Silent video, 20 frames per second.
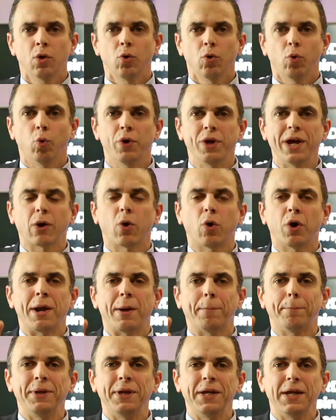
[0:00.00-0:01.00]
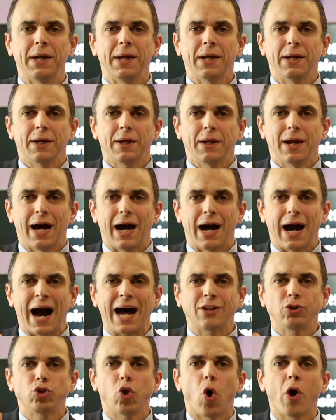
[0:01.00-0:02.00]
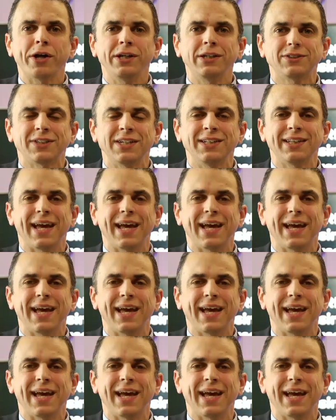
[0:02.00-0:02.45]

we are going to be anointing